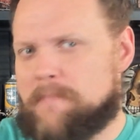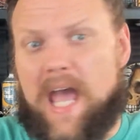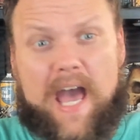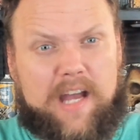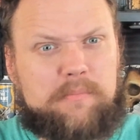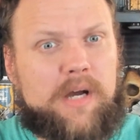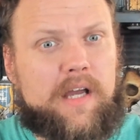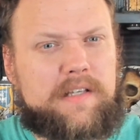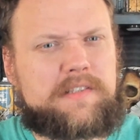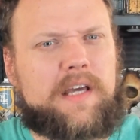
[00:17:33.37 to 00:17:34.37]

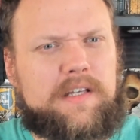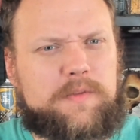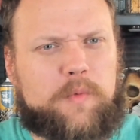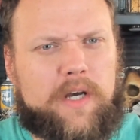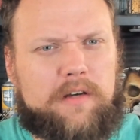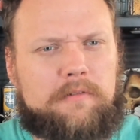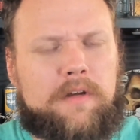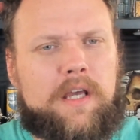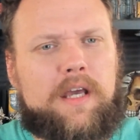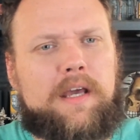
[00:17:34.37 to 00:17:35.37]
atomize as well,
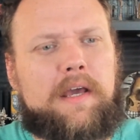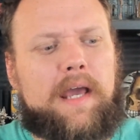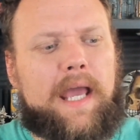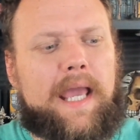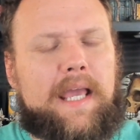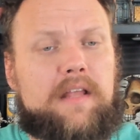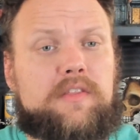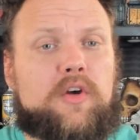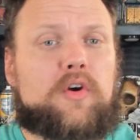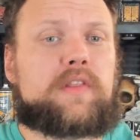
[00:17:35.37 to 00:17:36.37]
and
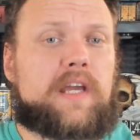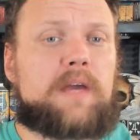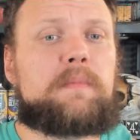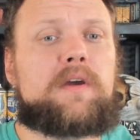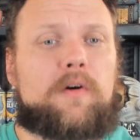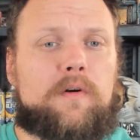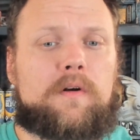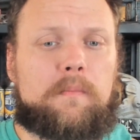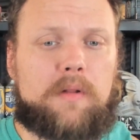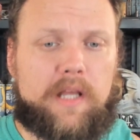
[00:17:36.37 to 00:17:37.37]
they can be harder
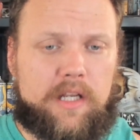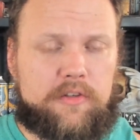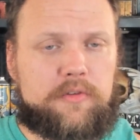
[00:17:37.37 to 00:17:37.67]
to blend.